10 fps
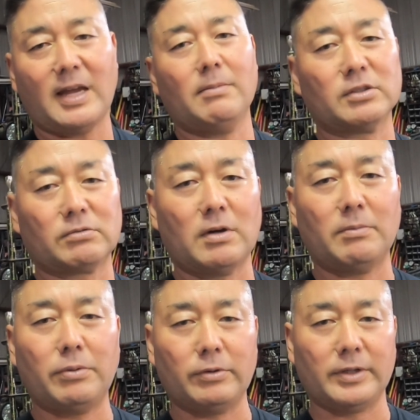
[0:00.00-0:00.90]
cables while I'm
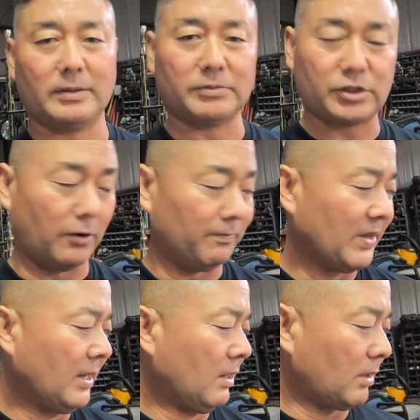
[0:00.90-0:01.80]
pulling them. So what
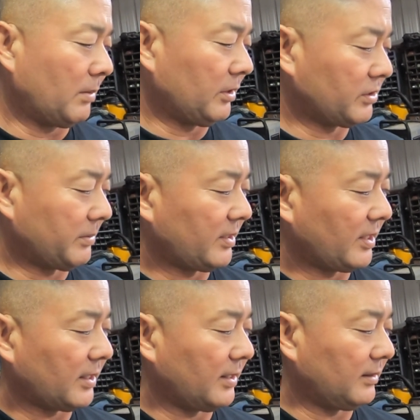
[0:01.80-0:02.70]
I'm gonna do is I'm gonna
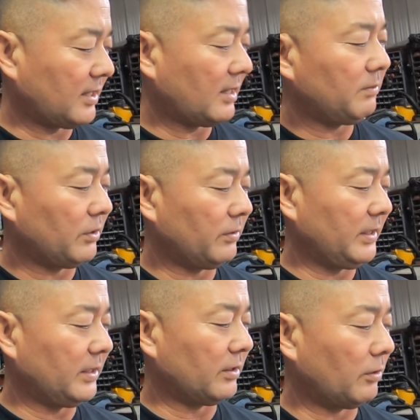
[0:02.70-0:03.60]
take a
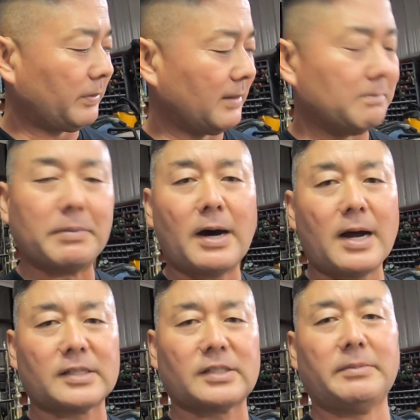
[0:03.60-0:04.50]
10mm open-end
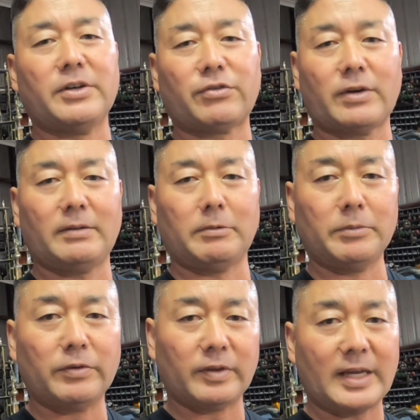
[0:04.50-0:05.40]
box. I'm gonna try and
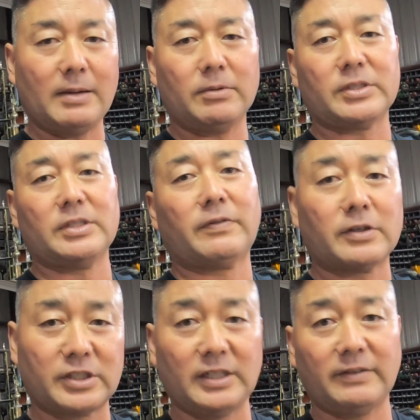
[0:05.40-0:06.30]
remove the cables and
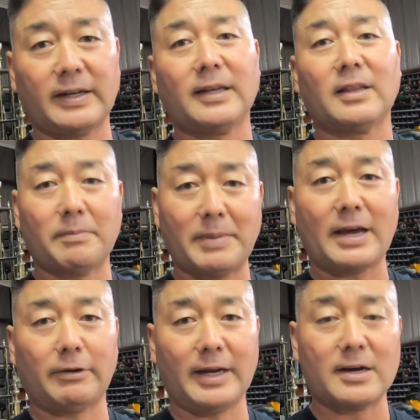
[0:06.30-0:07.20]
first see if I can get the battery